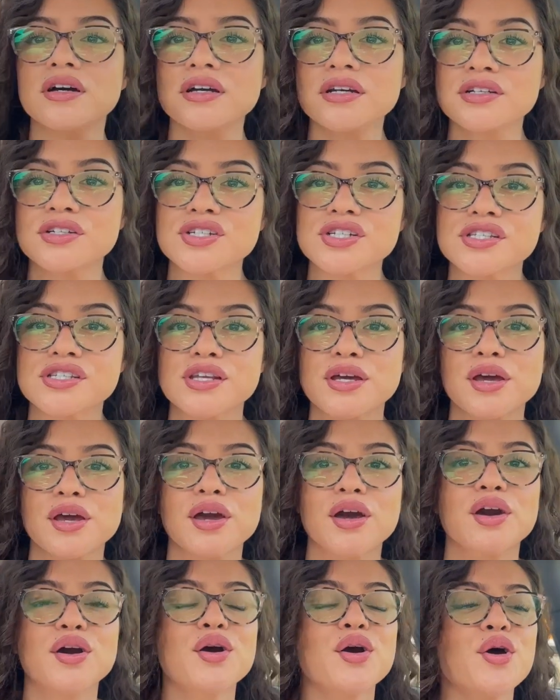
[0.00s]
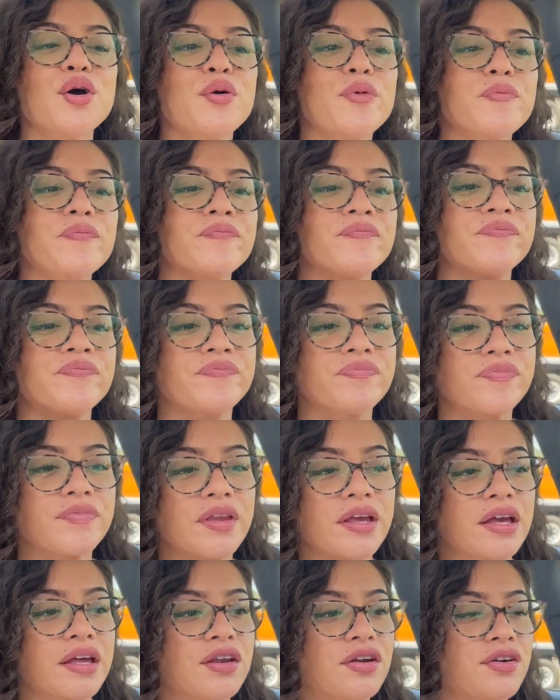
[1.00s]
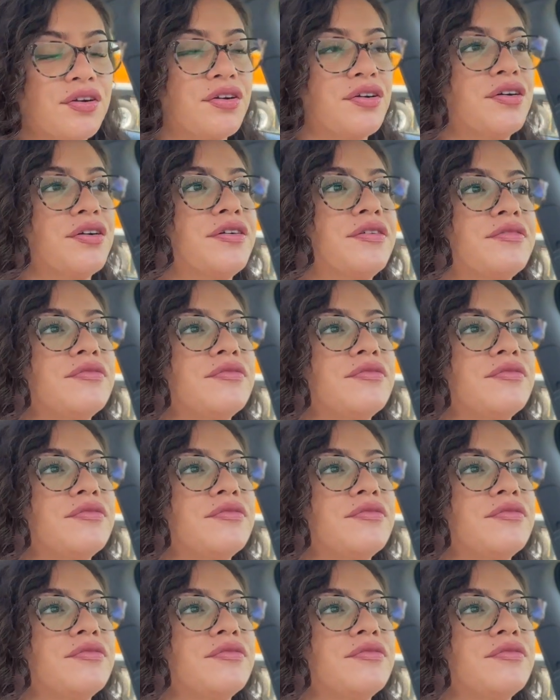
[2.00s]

and she's like in her